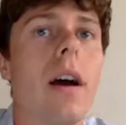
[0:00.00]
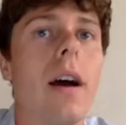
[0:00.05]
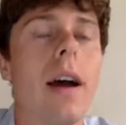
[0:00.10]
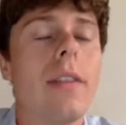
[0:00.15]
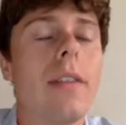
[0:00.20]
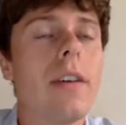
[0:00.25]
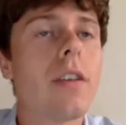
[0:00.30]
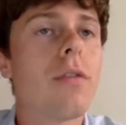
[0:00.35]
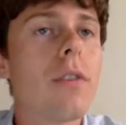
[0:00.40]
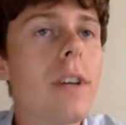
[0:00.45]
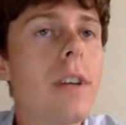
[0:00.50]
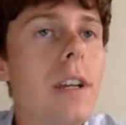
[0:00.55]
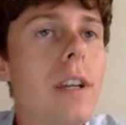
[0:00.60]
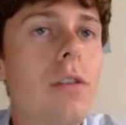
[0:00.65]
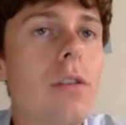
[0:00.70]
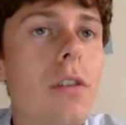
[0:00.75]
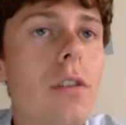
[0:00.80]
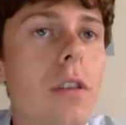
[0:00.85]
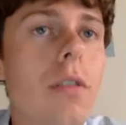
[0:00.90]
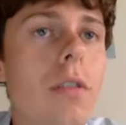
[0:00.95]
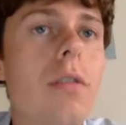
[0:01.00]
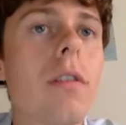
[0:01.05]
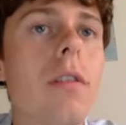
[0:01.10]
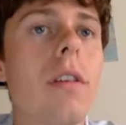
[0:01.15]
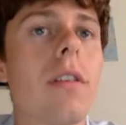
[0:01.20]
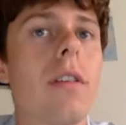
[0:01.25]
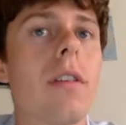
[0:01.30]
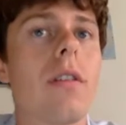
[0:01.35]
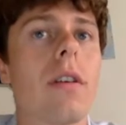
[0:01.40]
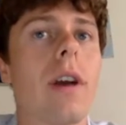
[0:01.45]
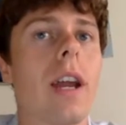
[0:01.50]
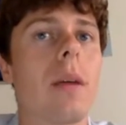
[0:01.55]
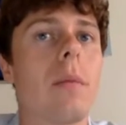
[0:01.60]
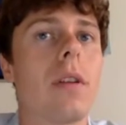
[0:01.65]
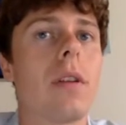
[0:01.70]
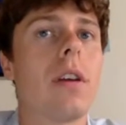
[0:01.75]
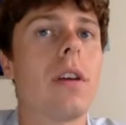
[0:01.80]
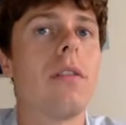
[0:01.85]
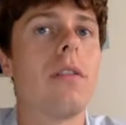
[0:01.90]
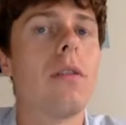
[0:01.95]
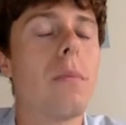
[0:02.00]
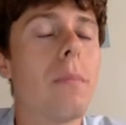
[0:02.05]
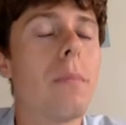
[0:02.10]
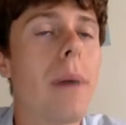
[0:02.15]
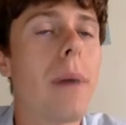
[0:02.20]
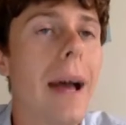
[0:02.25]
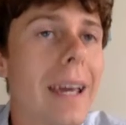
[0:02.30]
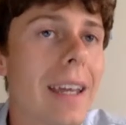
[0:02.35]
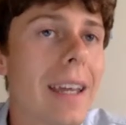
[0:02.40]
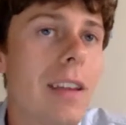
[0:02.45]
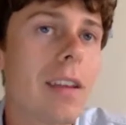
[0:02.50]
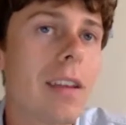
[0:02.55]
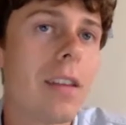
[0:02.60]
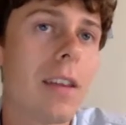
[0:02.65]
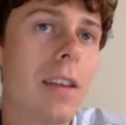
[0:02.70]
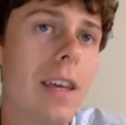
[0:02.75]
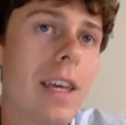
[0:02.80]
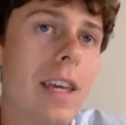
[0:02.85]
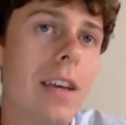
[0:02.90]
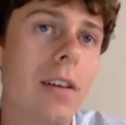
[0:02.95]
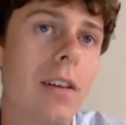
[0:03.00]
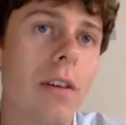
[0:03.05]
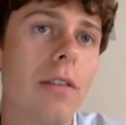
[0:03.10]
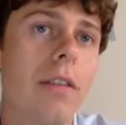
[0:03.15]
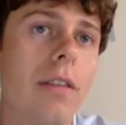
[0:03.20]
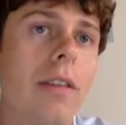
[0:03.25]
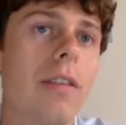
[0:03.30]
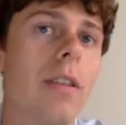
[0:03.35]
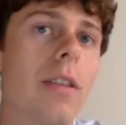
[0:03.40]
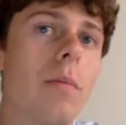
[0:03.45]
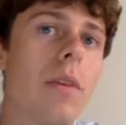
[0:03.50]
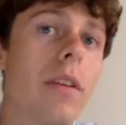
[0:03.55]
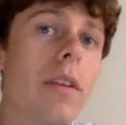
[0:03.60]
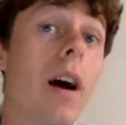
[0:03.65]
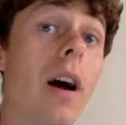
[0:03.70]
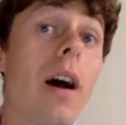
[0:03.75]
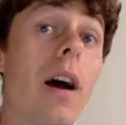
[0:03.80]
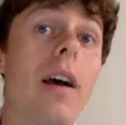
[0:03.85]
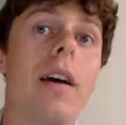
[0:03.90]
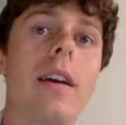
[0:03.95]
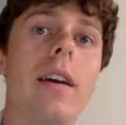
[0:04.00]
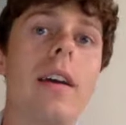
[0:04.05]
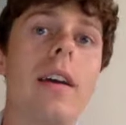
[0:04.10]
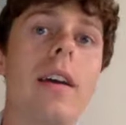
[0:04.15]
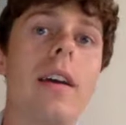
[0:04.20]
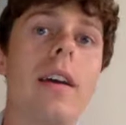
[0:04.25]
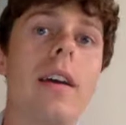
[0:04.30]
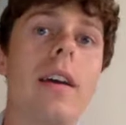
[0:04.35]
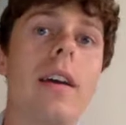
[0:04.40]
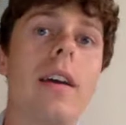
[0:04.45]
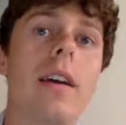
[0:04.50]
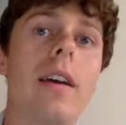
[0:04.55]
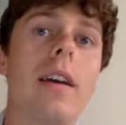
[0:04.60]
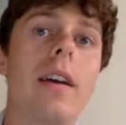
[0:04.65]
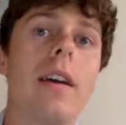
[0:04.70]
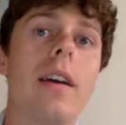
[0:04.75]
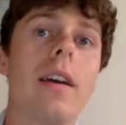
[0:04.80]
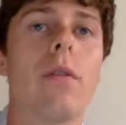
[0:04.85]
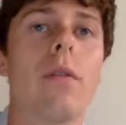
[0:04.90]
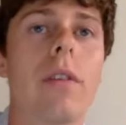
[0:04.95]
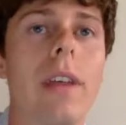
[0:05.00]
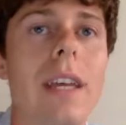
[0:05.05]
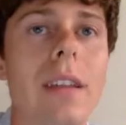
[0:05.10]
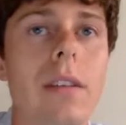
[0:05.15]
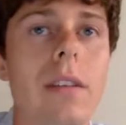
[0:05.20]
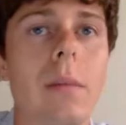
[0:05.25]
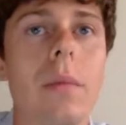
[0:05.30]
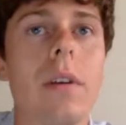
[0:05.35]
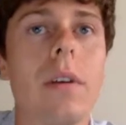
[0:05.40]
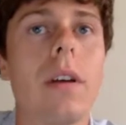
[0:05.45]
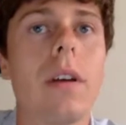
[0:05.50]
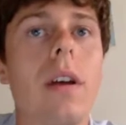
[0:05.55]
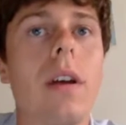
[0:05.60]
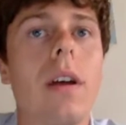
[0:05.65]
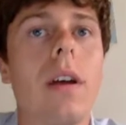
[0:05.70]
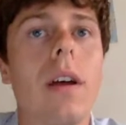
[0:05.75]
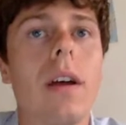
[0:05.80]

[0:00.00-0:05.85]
And this reintroduces the organic material back into the ecosystem as higher trophic levels eat them.